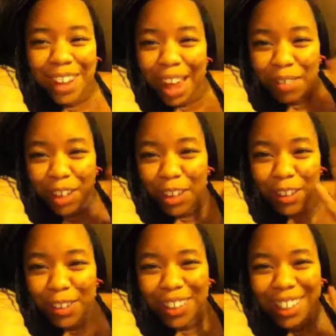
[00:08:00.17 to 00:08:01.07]

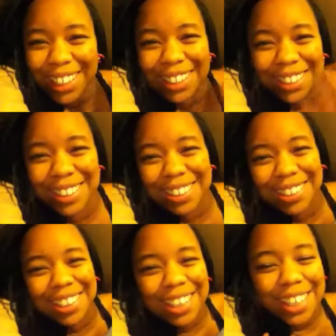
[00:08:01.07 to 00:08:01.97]
I love you!
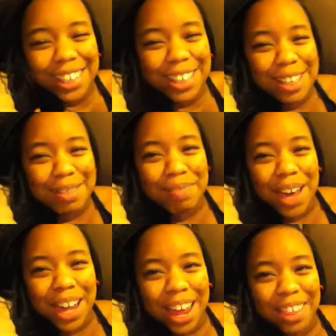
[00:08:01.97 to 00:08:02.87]

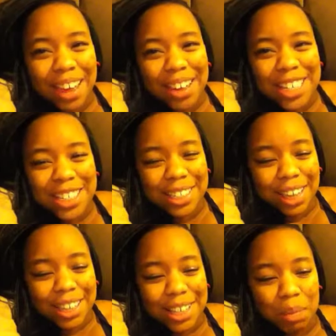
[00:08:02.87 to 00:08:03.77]
But I thought I'd just,
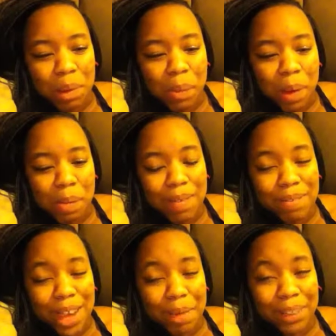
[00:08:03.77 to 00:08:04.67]
like, tell people about my
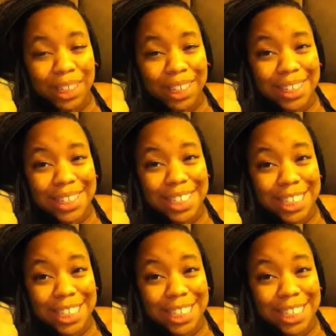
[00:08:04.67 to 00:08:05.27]
family.